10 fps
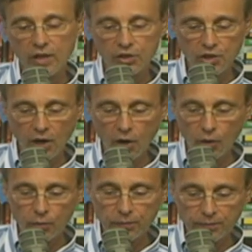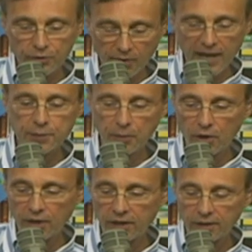So trash
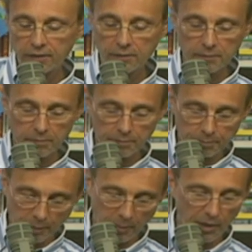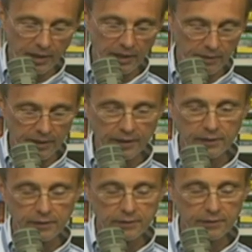Bernie, promote Hillary.
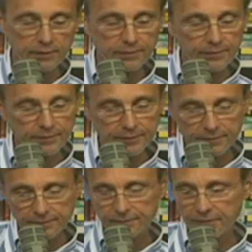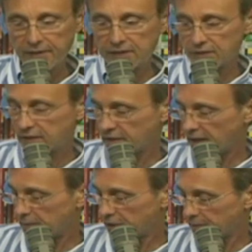That's the
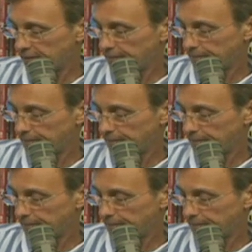establishment.